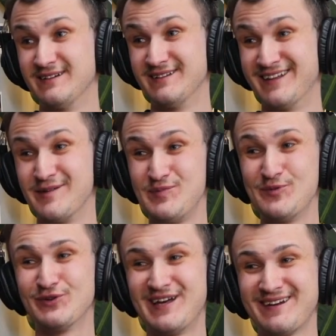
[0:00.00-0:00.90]
Like
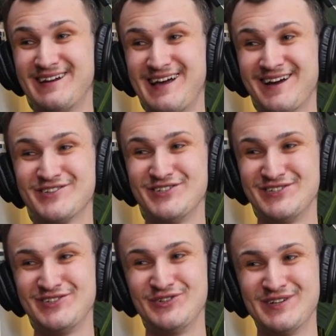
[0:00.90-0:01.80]
people that can actually
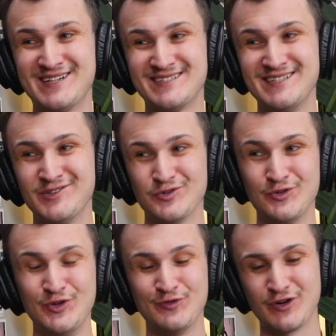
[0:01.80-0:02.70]
see you, not see through
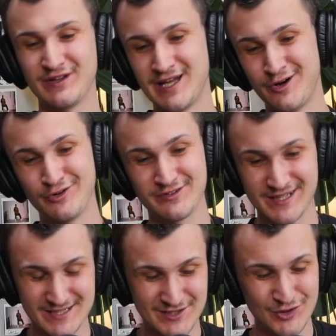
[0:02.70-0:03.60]
you for clout or like
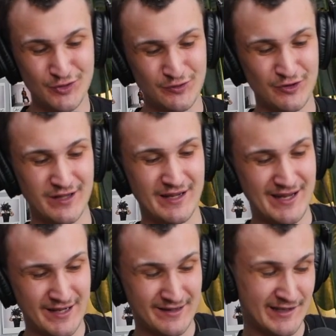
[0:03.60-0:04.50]
see you for like
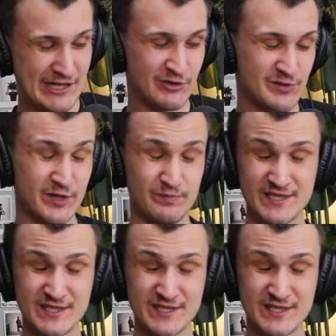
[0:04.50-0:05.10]
anything else. But besides,